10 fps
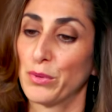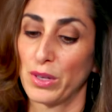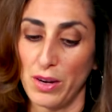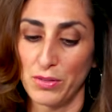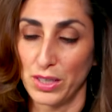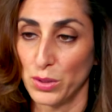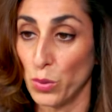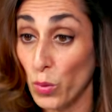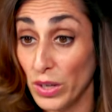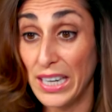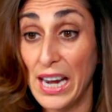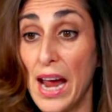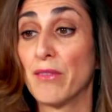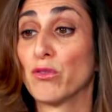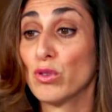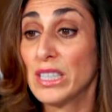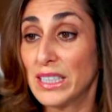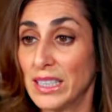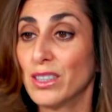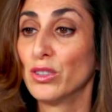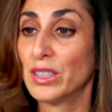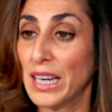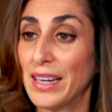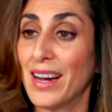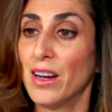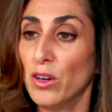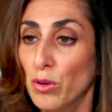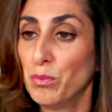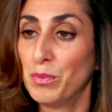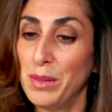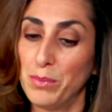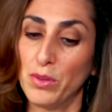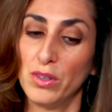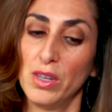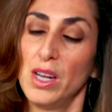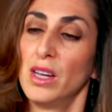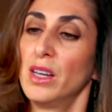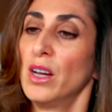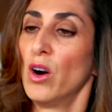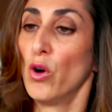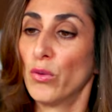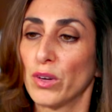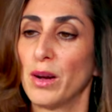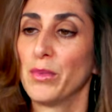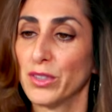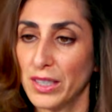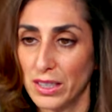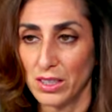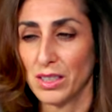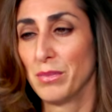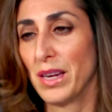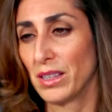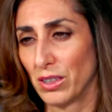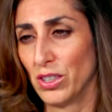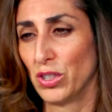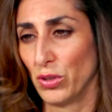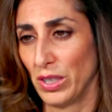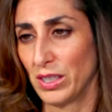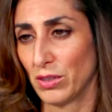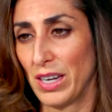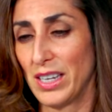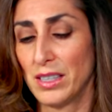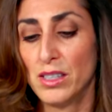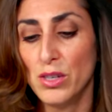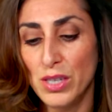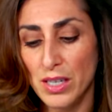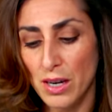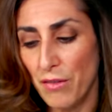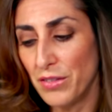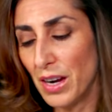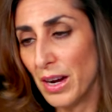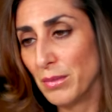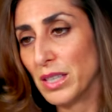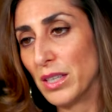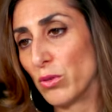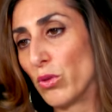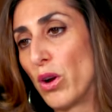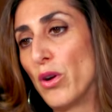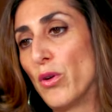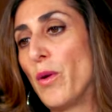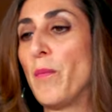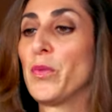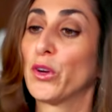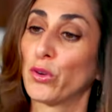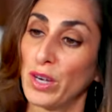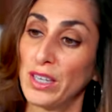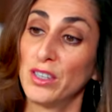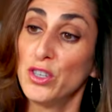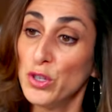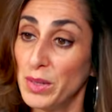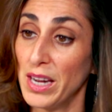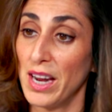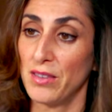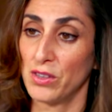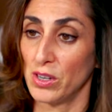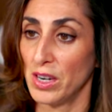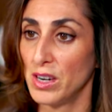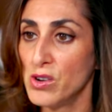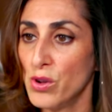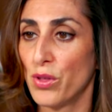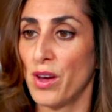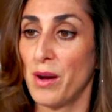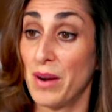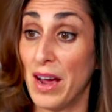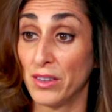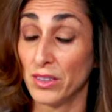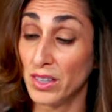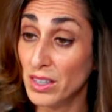recovery, because we're working every single day to help people overcome their addictions and make the good choices, right? And to do it enough times in a row to create a new behavior and a new thought pattern and a